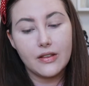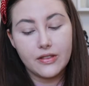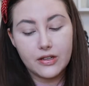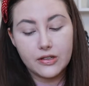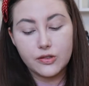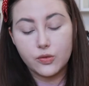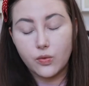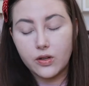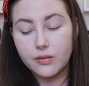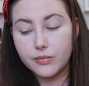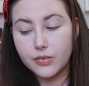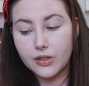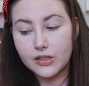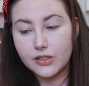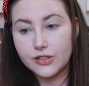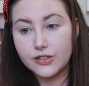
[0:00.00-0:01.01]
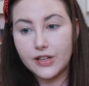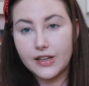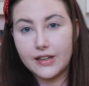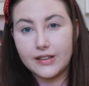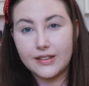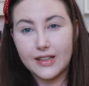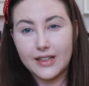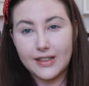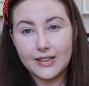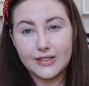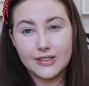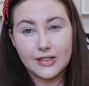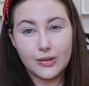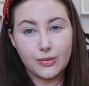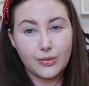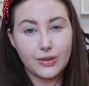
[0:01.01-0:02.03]
There's one blush shade in there.
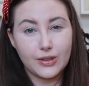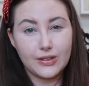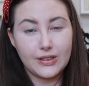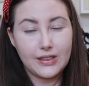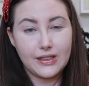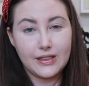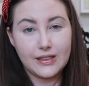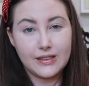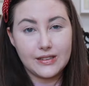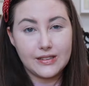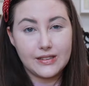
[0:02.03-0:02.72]
It's a really